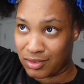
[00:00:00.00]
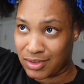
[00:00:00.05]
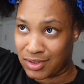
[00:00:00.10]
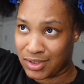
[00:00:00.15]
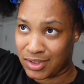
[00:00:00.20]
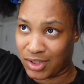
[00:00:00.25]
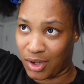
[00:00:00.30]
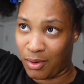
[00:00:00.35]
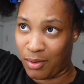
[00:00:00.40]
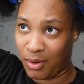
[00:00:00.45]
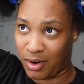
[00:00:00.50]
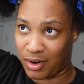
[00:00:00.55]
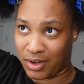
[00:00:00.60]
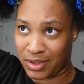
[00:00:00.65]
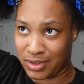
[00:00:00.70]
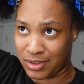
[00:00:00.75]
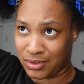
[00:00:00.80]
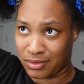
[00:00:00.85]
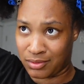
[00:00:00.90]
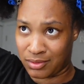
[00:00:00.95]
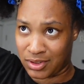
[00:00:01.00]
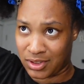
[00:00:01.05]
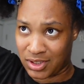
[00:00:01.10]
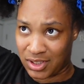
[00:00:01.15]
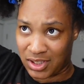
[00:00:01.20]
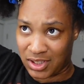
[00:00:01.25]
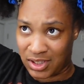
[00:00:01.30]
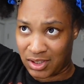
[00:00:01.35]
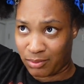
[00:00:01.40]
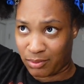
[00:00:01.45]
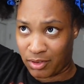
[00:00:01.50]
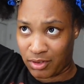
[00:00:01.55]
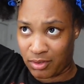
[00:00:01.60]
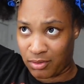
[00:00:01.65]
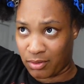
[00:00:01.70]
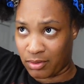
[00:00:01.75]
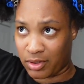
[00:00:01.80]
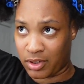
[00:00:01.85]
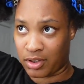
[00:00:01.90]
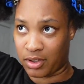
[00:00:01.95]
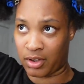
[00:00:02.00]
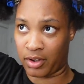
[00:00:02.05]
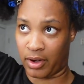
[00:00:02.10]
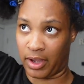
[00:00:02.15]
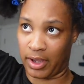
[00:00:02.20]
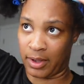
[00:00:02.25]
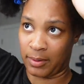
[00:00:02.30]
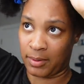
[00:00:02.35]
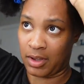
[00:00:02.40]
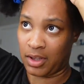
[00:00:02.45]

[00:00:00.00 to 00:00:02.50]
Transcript: So hard to do this in record. Okay.